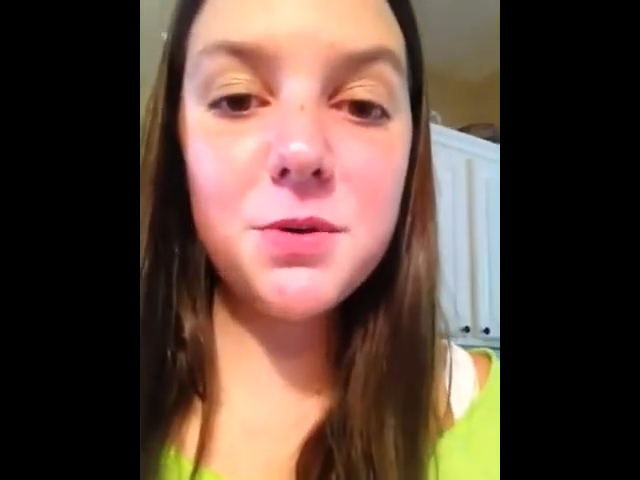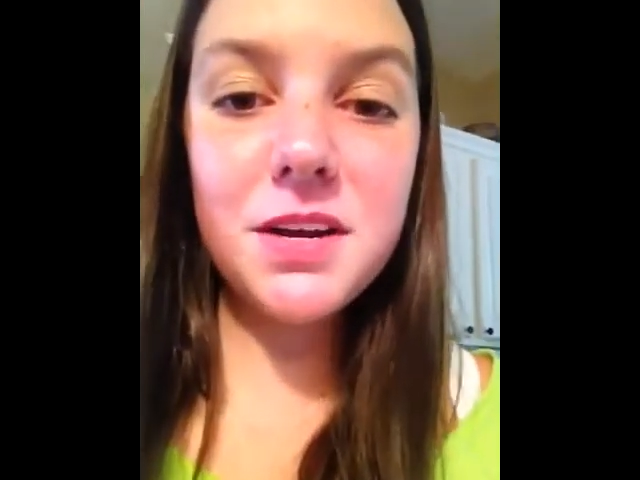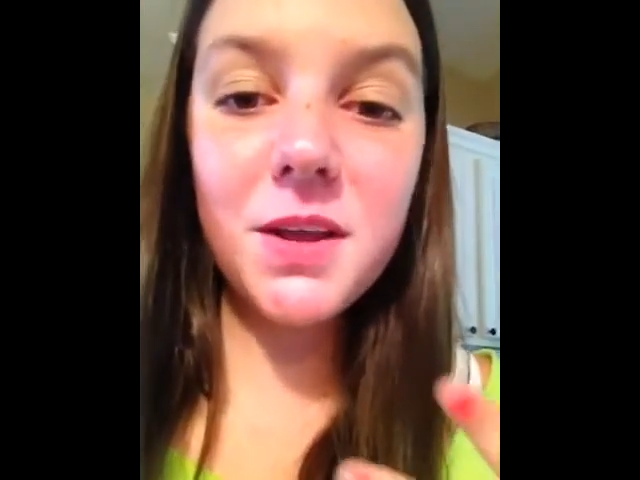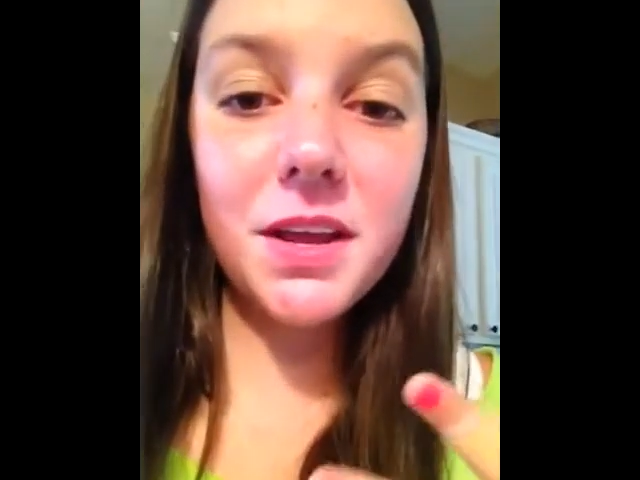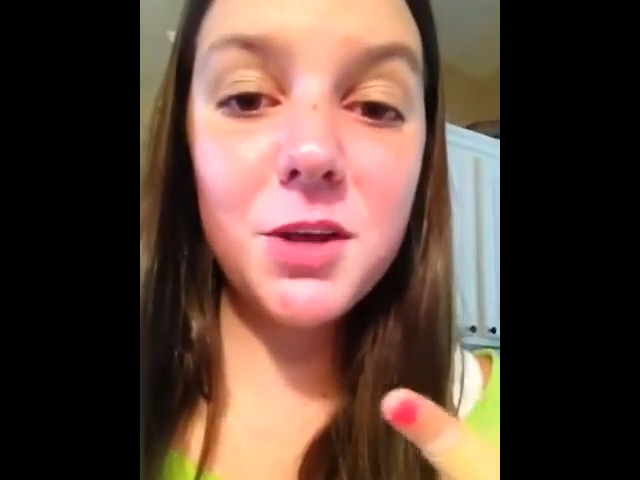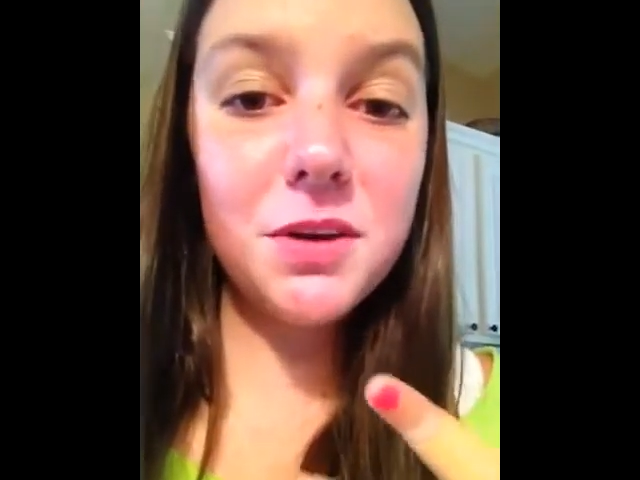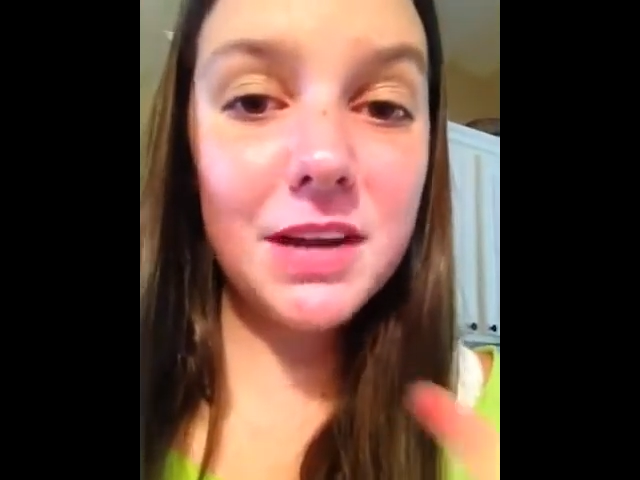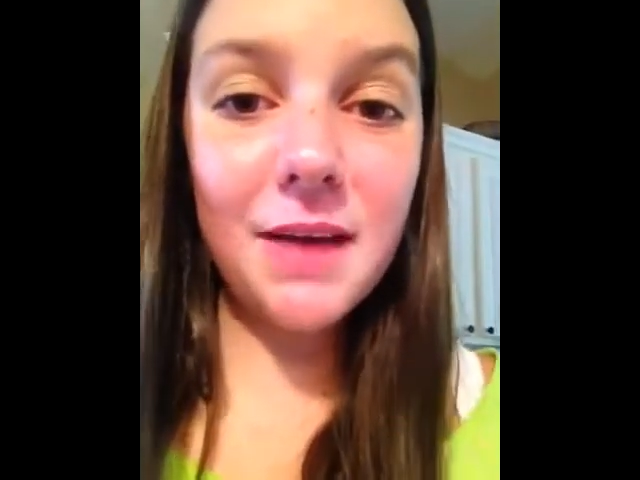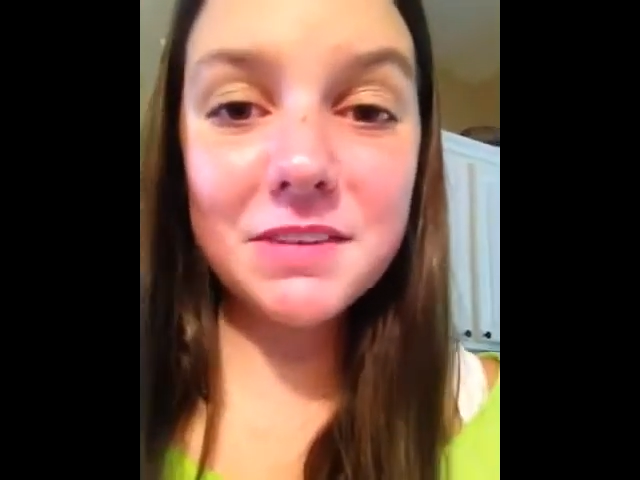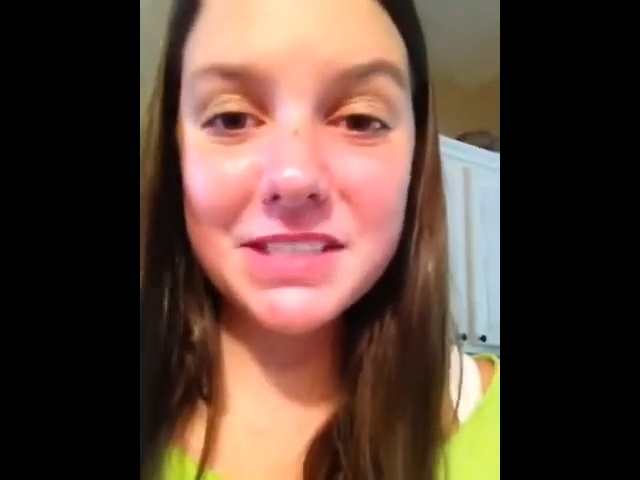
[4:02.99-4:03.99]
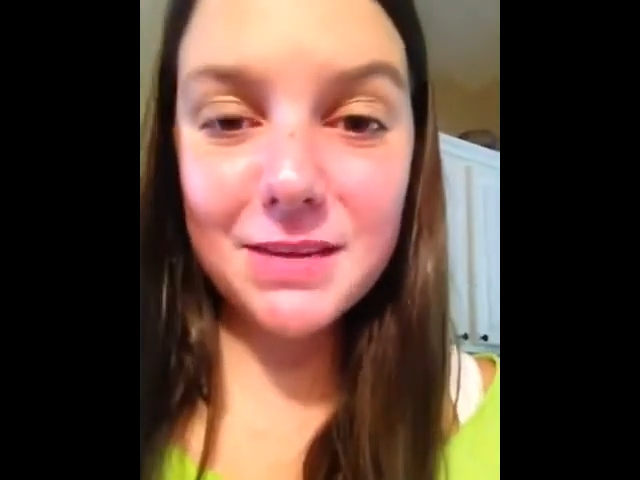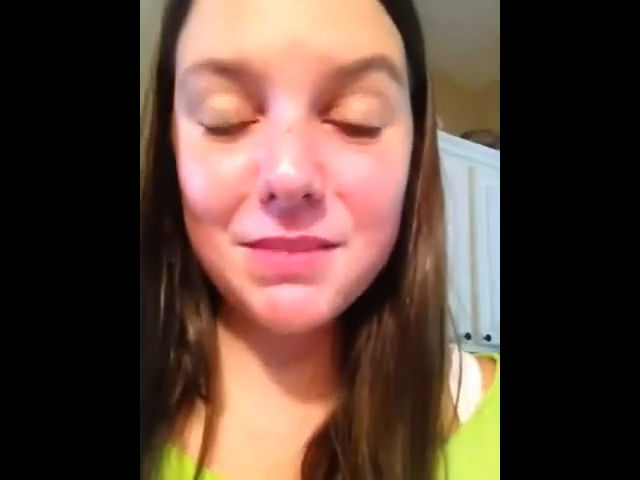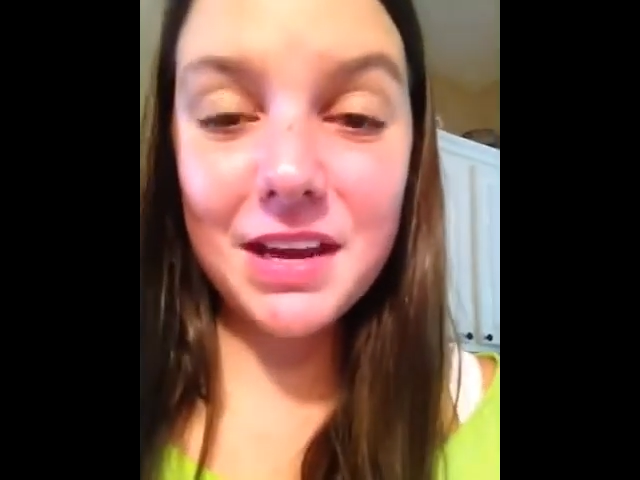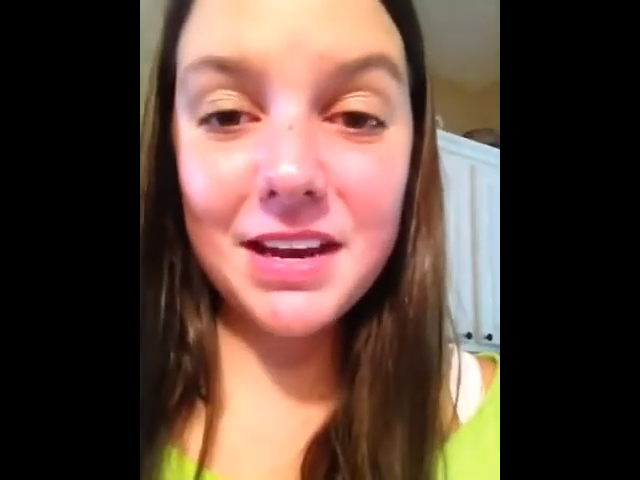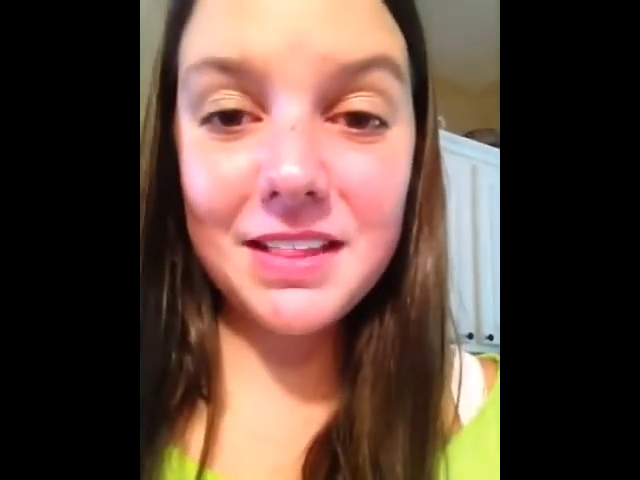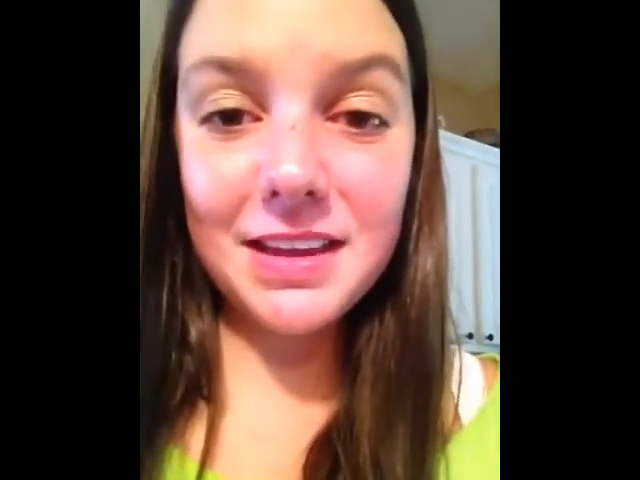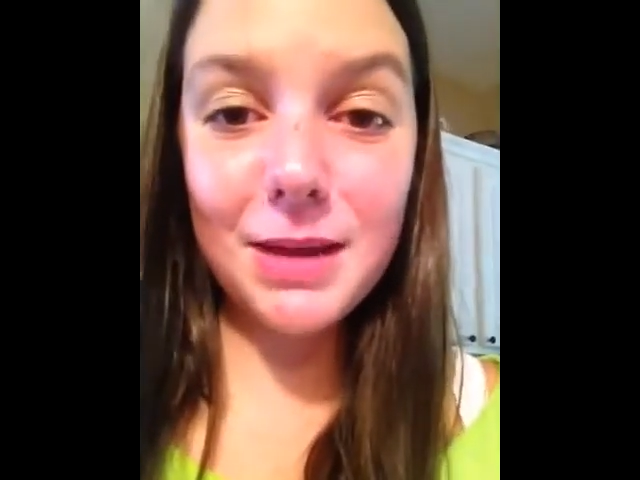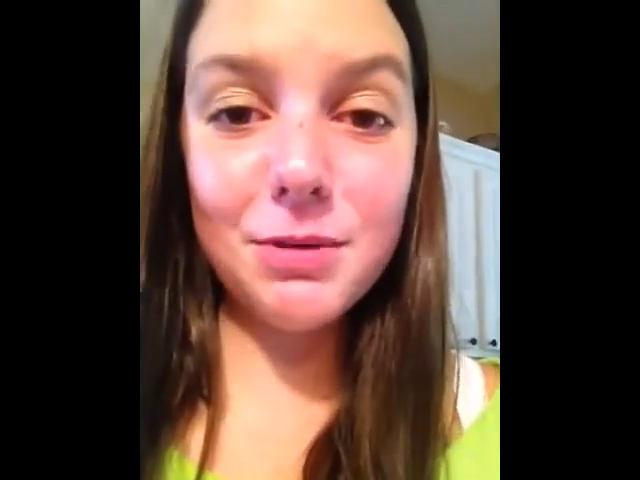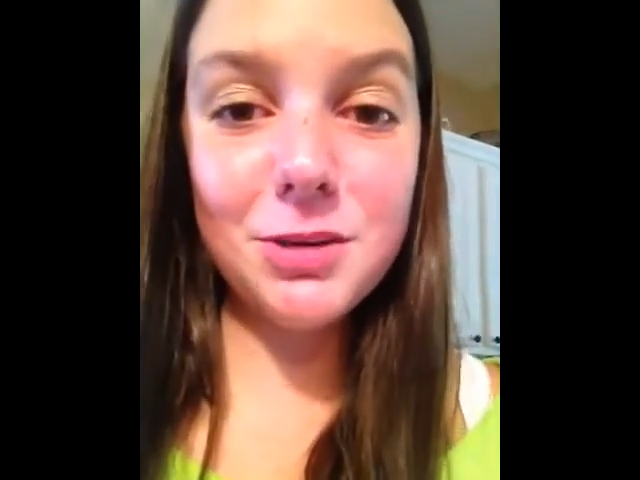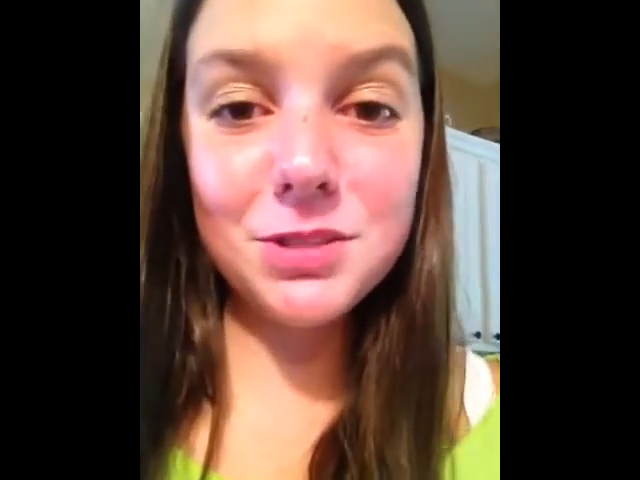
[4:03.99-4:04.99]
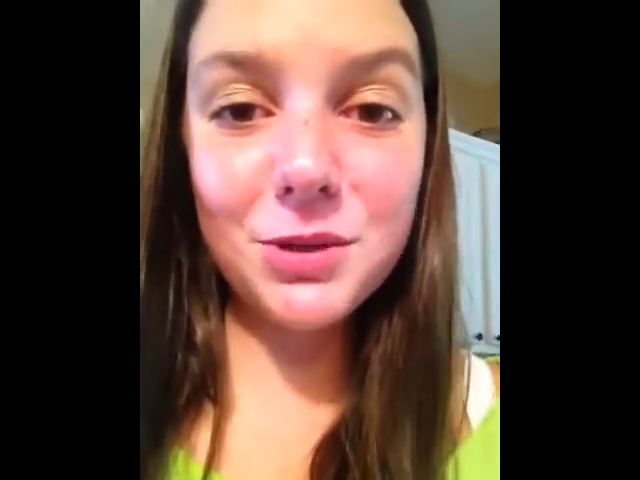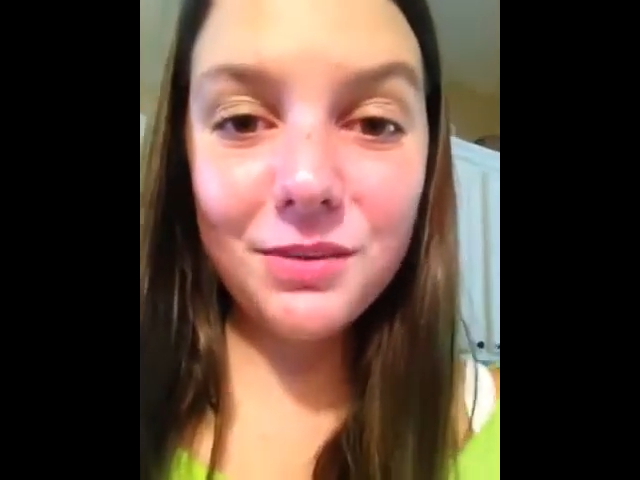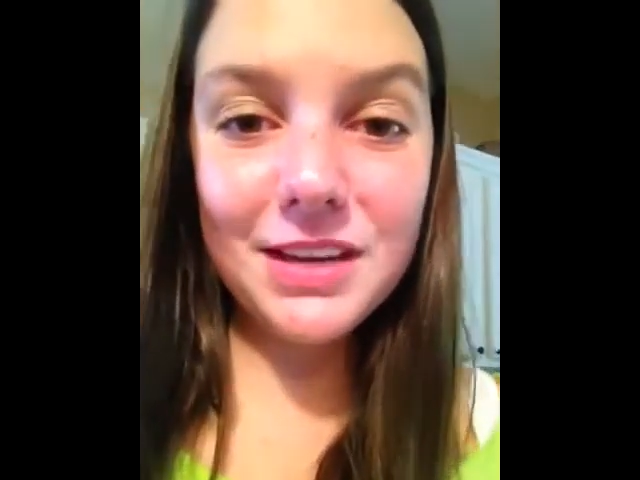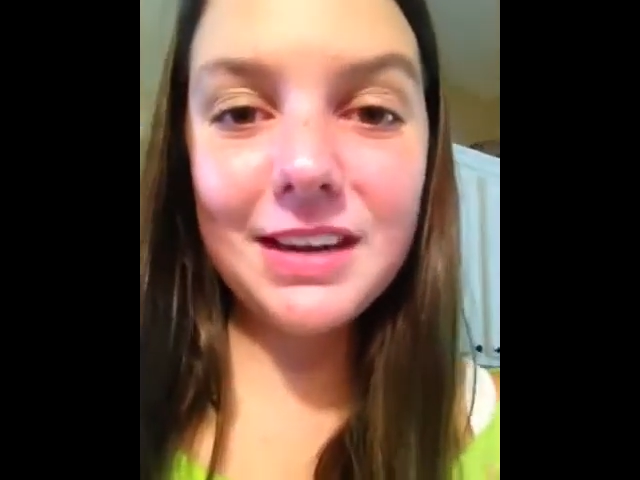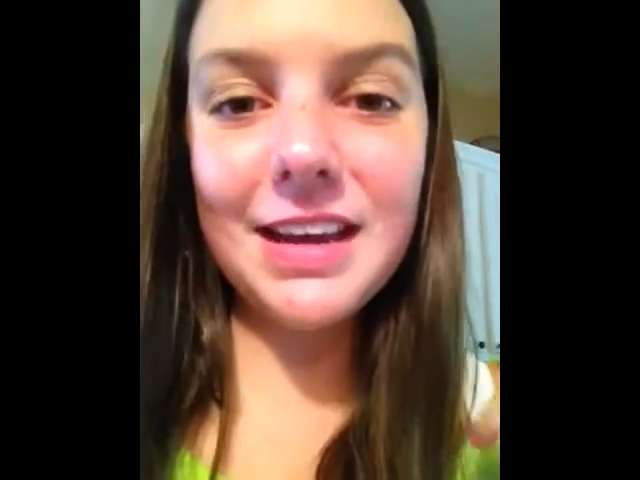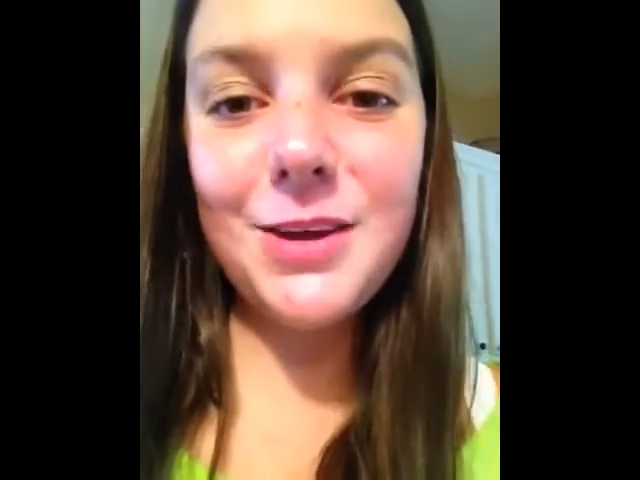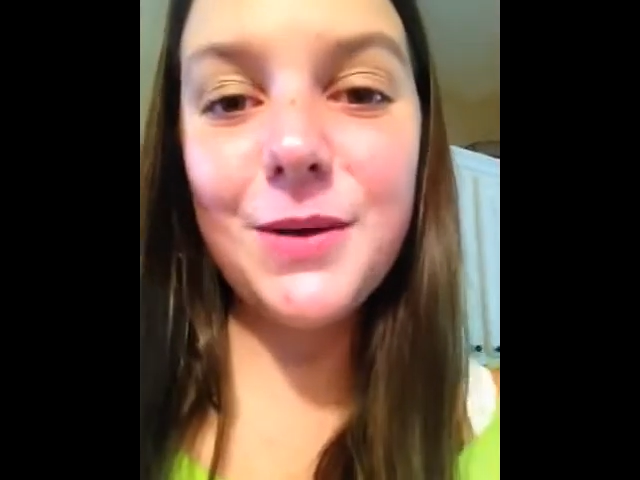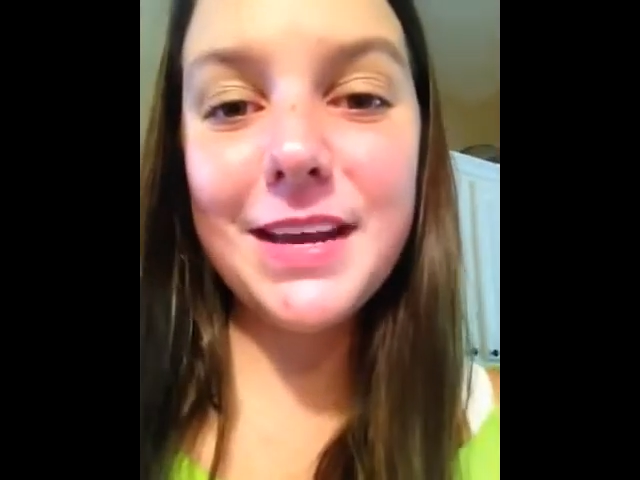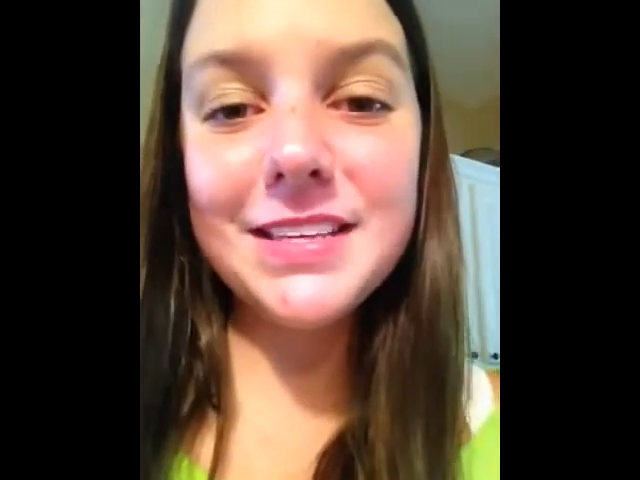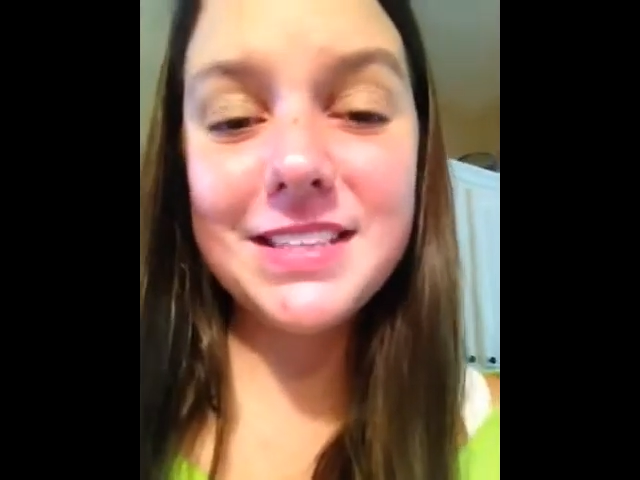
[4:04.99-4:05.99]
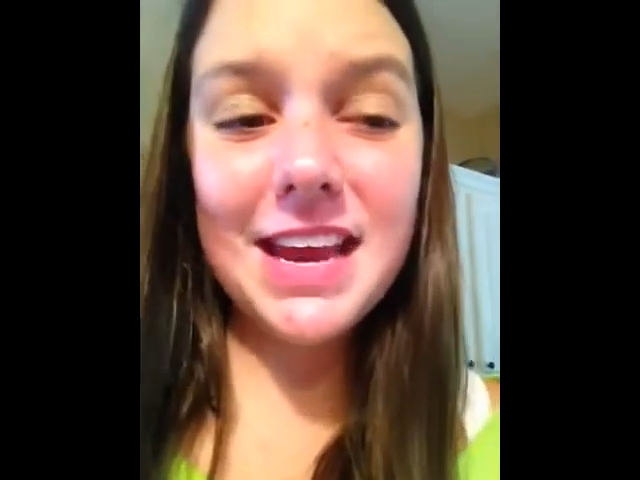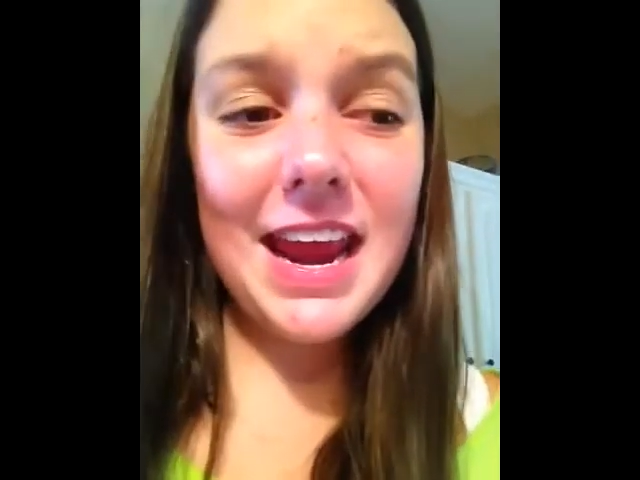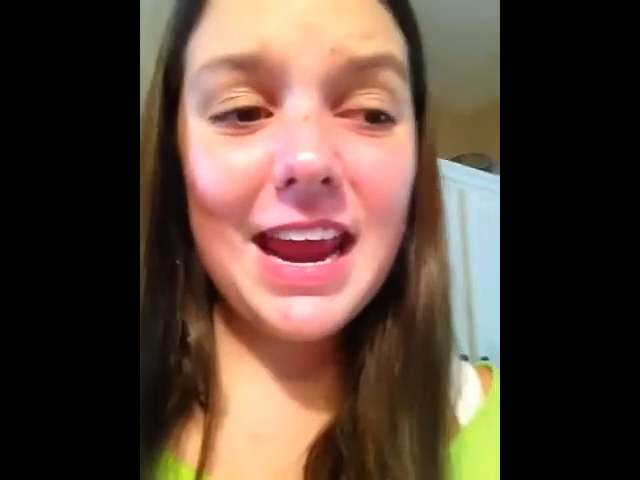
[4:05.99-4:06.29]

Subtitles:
You didn't have to send me anything, but you still did anyways.